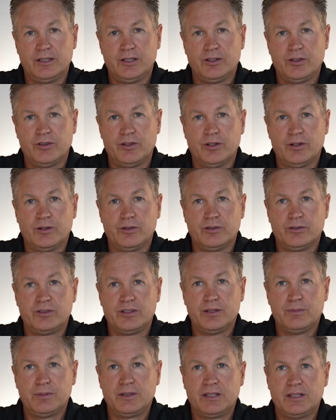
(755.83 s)
So
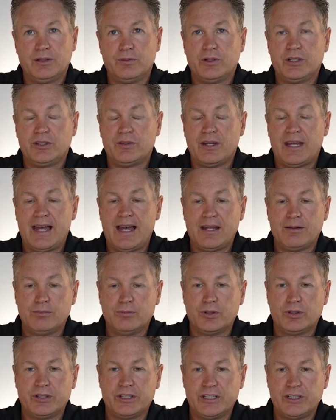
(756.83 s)
typically when you add
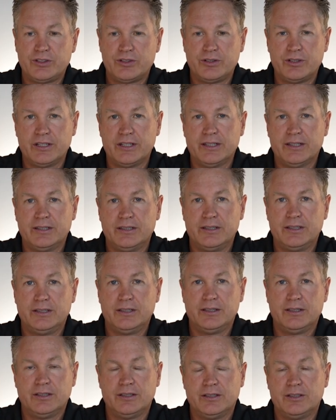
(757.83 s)
more yttria,
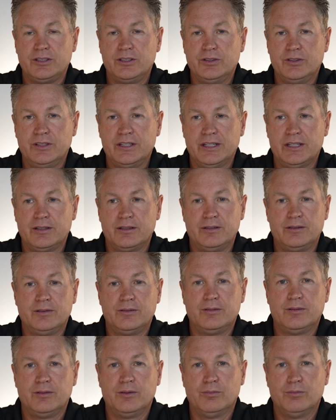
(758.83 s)
you get
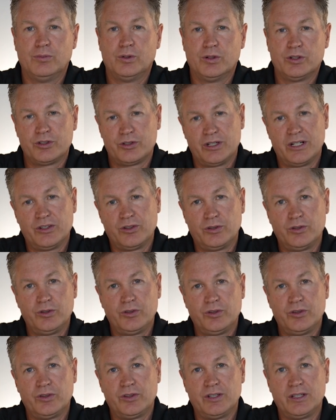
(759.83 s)
more
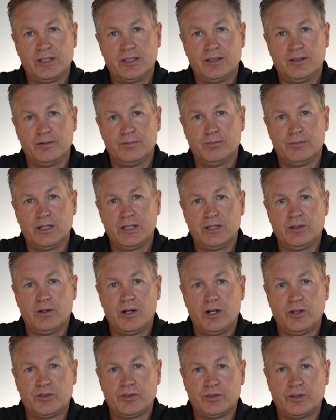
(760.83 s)
translucency, but you
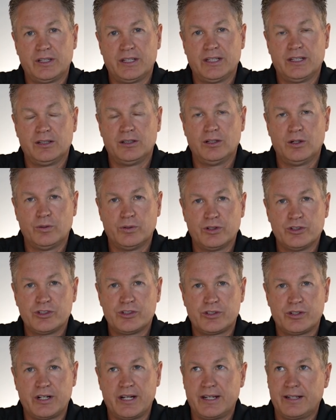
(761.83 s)
also get lower
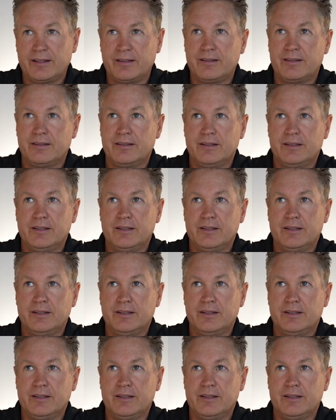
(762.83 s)
strength.